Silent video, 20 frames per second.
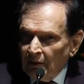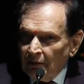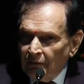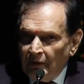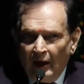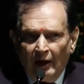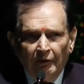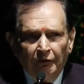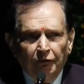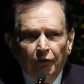
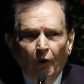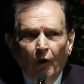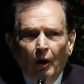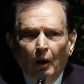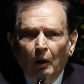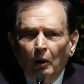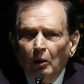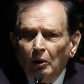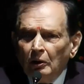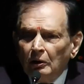
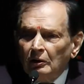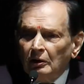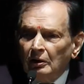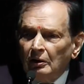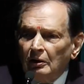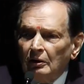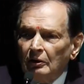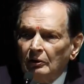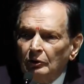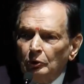Therefore,
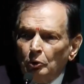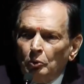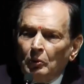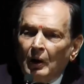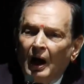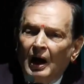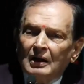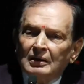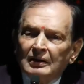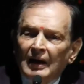you
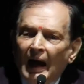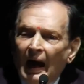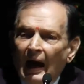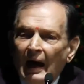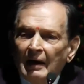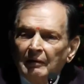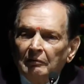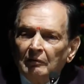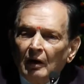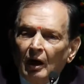can't
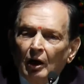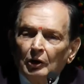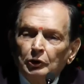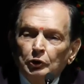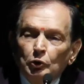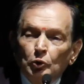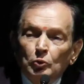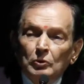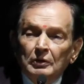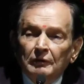have
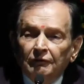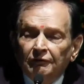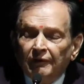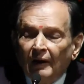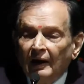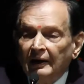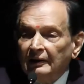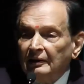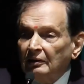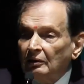a
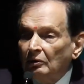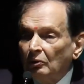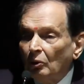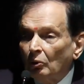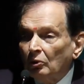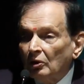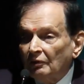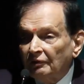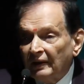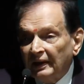unified
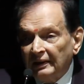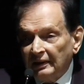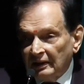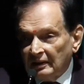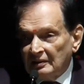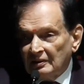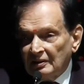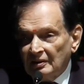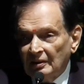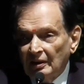code of
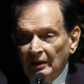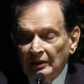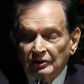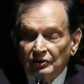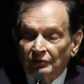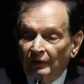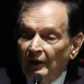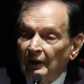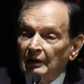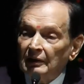ethics.
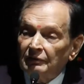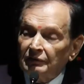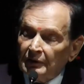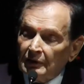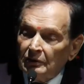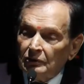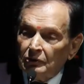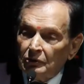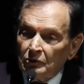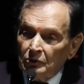It's very
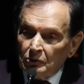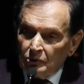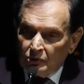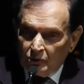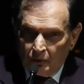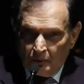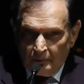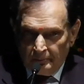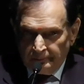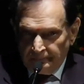difficult to do so.